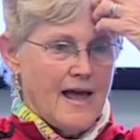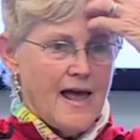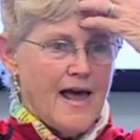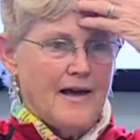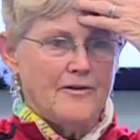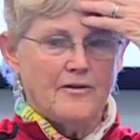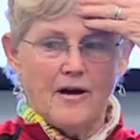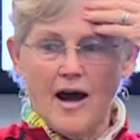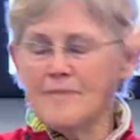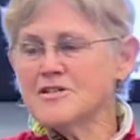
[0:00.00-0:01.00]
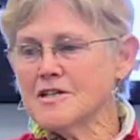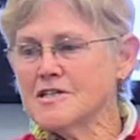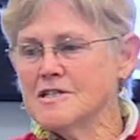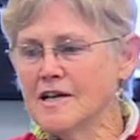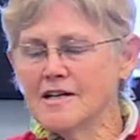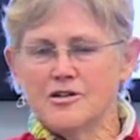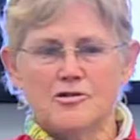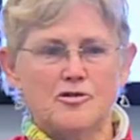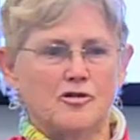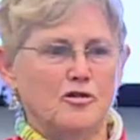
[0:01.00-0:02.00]
And I'm 68
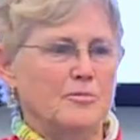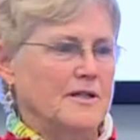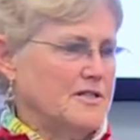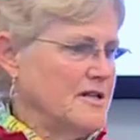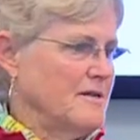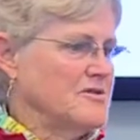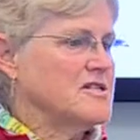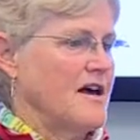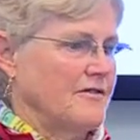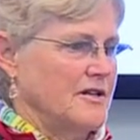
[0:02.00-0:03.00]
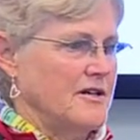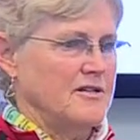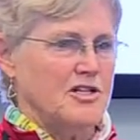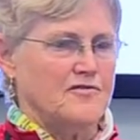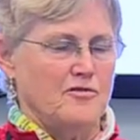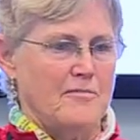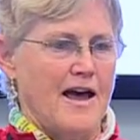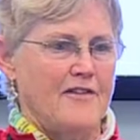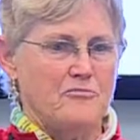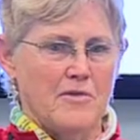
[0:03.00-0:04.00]
years old, but let's say I'm 70, just for
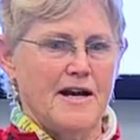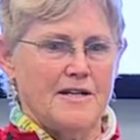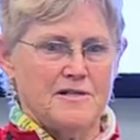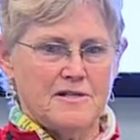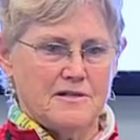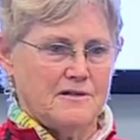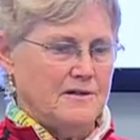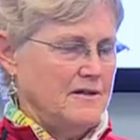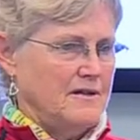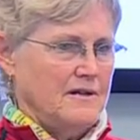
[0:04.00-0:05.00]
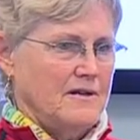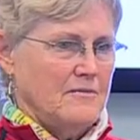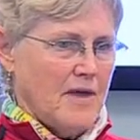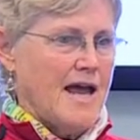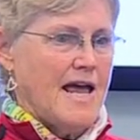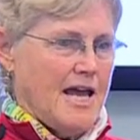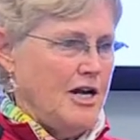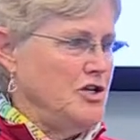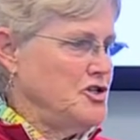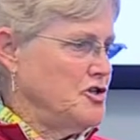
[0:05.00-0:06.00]
math, minus my
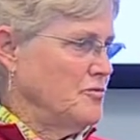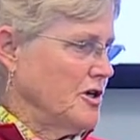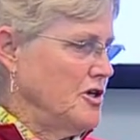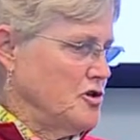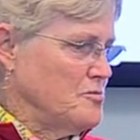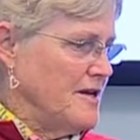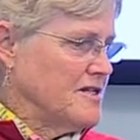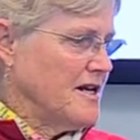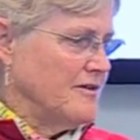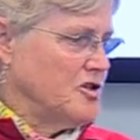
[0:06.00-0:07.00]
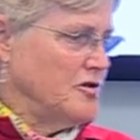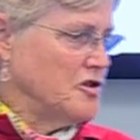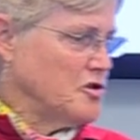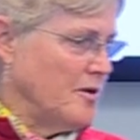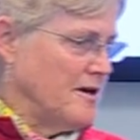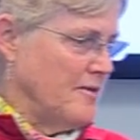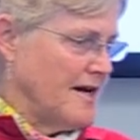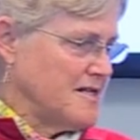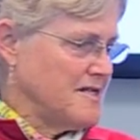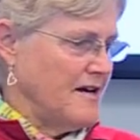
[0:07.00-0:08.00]
age. We're going to use me as an example, 220
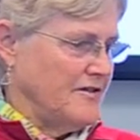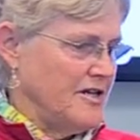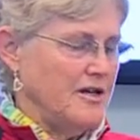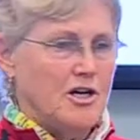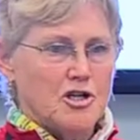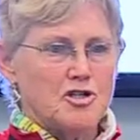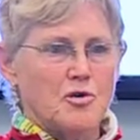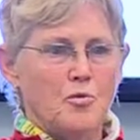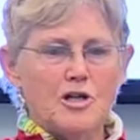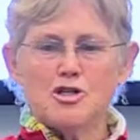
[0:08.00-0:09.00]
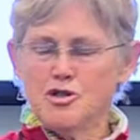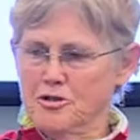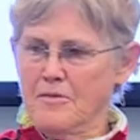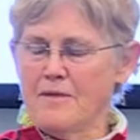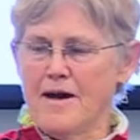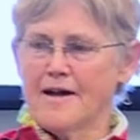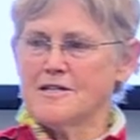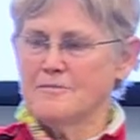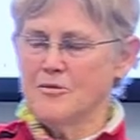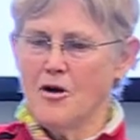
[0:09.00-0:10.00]
minus 70. So what should my
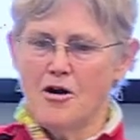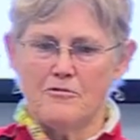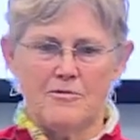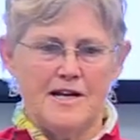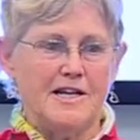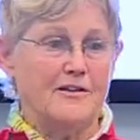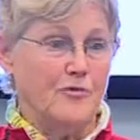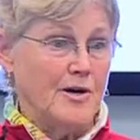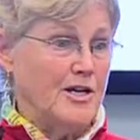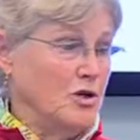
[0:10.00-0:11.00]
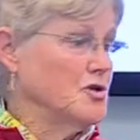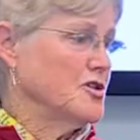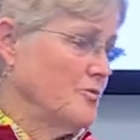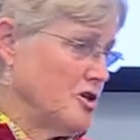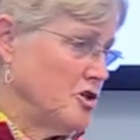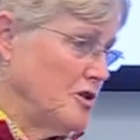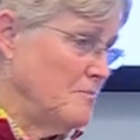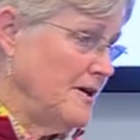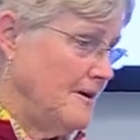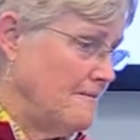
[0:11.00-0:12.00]
maximum heart rate, if we used it, what should
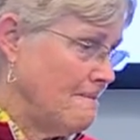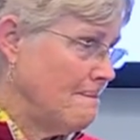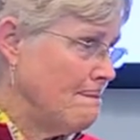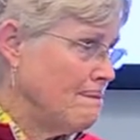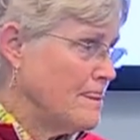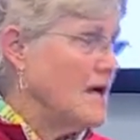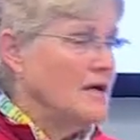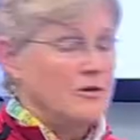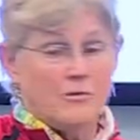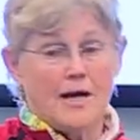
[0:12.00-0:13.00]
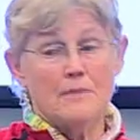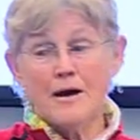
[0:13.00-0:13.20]
it be? Right, and